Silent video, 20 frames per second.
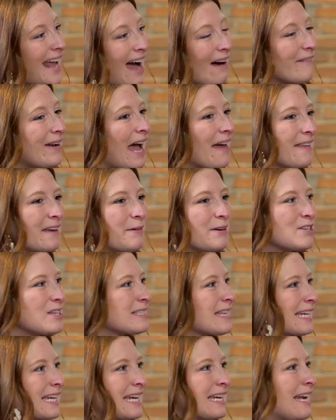Yeah. We, I think we
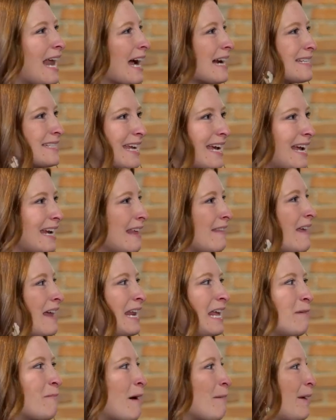just like connected, and
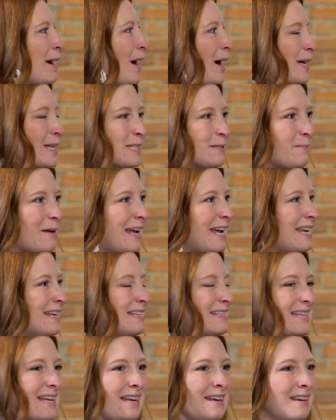then he met my
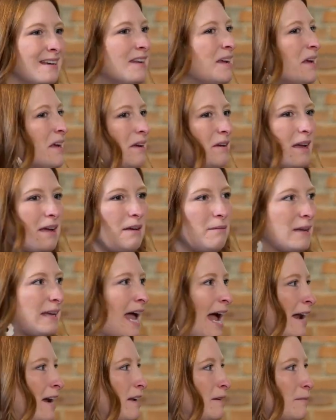husband, and we
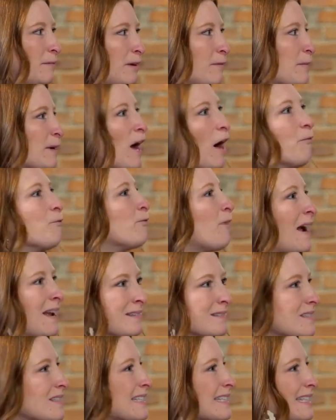kind of we've become
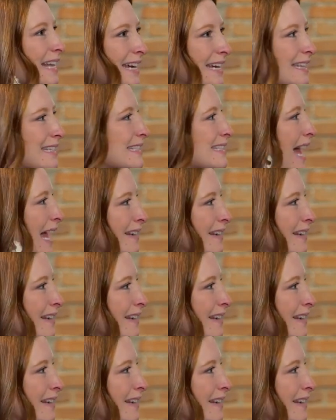friends like yeah.